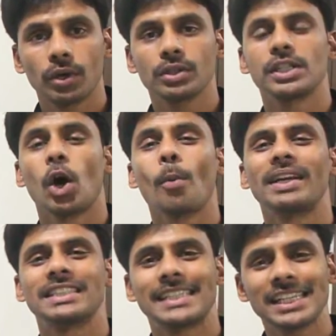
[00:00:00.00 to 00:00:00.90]
to see how
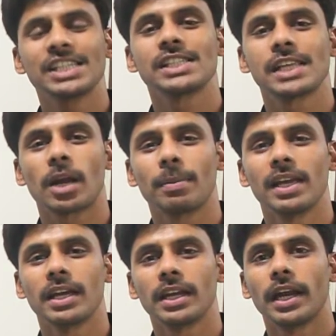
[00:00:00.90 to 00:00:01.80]
many sessions are
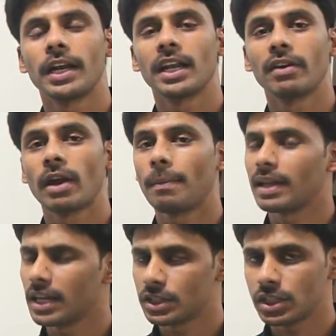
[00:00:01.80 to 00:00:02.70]
being created in your
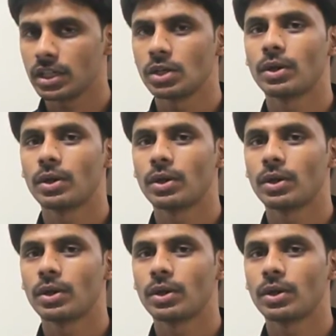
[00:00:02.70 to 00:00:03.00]
application,